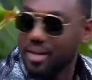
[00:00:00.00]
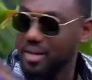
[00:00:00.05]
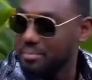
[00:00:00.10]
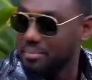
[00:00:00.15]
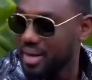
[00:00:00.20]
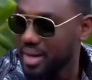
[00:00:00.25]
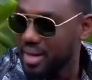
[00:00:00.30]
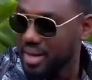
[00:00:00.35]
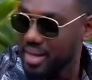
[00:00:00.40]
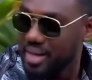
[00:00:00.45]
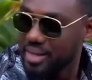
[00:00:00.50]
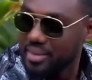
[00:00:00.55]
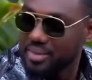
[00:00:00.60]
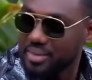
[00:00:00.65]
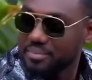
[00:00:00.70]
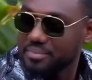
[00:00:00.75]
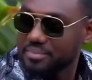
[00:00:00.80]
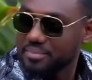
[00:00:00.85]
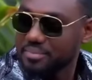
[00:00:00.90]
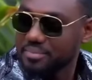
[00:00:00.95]
clear my
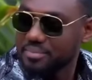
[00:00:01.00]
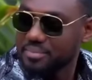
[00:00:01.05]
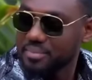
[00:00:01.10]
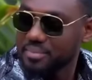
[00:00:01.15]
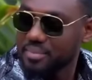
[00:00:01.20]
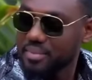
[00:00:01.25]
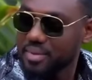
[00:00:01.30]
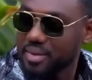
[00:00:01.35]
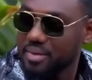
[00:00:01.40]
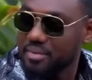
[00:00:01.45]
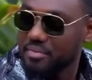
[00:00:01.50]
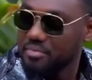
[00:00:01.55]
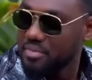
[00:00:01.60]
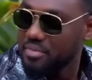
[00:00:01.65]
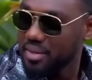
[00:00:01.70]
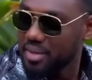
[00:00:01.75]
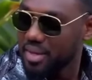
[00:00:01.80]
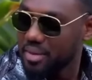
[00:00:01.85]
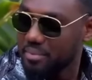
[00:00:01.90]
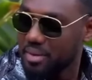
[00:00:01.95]
head,
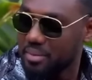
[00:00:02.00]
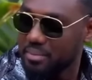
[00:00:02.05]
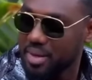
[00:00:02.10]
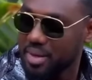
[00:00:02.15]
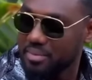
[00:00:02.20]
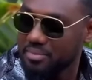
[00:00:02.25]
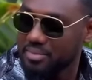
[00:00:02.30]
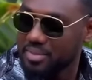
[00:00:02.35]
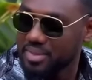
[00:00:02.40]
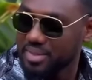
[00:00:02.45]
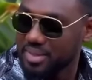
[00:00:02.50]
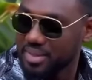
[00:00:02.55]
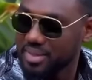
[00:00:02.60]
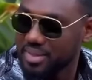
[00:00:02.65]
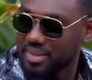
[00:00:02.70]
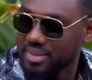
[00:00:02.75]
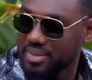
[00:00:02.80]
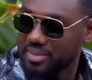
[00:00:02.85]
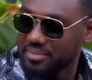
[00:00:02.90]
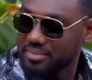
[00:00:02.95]
think about my
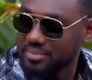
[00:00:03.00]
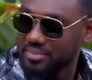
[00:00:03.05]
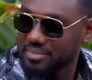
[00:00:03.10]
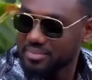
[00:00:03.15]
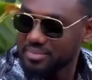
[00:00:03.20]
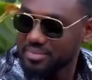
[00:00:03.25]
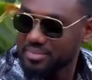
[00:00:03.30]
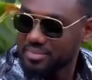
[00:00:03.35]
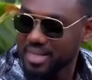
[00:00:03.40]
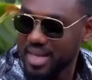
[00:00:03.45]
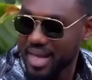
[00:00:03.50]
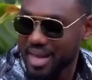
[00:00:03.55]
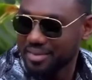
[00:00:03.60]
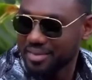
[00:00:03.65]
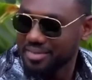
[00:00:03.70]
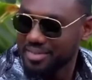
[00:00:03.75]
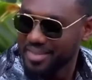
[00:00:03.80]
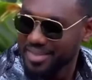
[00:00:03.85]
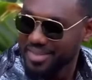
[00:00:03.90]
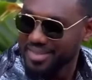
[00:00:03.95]
business.
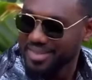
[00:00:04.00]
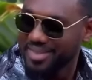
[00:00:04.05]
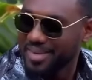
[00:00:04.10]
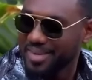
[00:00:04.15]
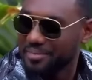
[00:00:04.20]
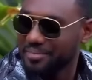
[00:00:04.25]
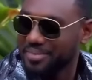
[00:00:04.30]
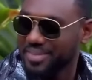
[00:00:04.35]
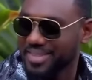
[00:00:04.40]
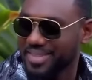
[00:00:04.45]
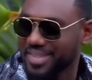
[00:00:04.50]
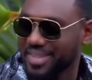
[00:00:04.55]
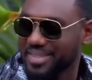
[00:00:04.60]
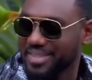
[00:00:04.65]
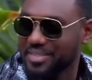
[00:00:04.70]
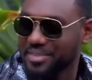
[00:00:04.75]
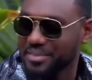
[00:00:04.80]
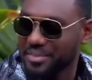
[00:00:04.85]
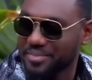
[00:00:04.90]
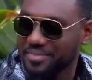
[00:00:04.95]
I don't need a company
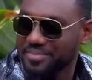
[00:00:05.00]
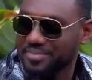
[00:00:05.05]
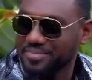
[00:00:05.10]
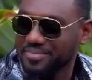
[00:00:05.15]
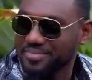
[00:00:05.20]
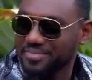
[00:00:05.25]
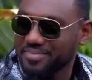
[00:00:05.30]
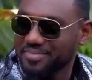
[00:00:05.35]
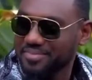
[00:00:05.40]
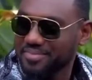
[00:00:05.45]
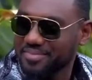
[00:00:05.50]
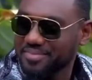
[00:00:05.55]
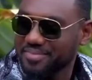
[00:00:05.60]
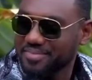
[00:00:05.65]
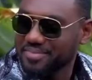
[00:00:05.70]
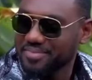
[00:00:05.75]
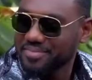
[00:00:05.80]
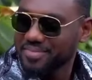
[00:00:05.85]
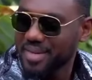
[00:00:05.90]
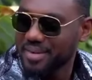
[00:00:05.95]
like you.
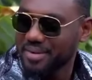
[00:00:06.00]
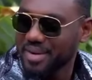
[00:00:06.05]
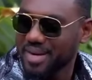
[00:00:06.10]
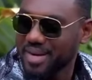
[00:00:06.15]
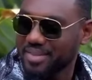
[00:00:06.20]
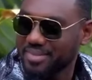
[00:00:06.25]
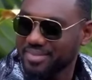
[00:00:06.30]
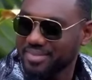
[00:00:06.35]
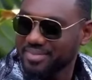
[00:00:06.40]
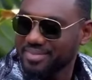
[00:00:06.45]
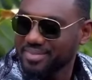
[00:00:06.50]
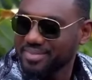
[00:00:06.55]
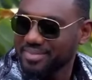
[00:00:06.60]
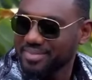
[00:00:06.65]
All right?